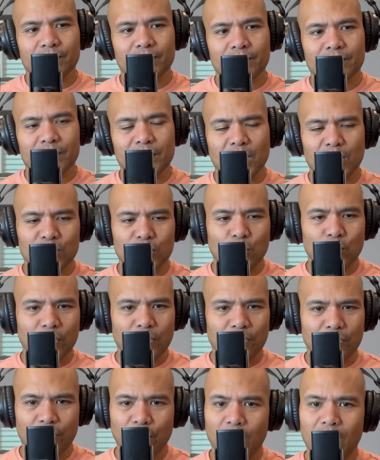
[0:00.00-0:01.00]
No, it's a weird
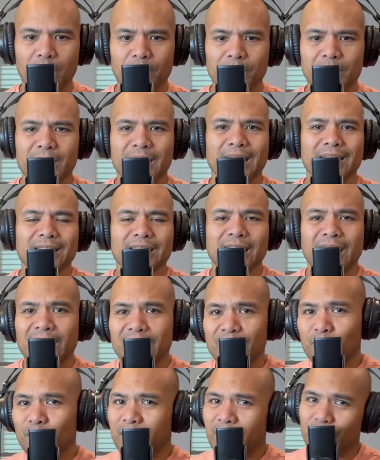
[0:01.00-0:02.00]
thought, but that's kind of
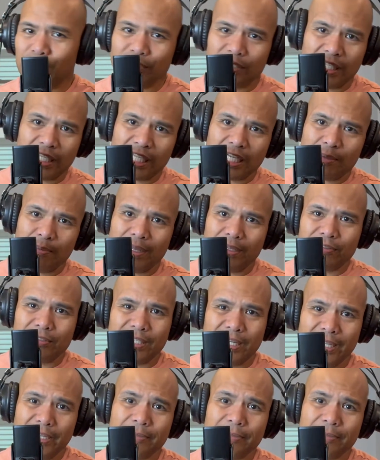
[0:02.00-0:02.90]
what I was thinking about today.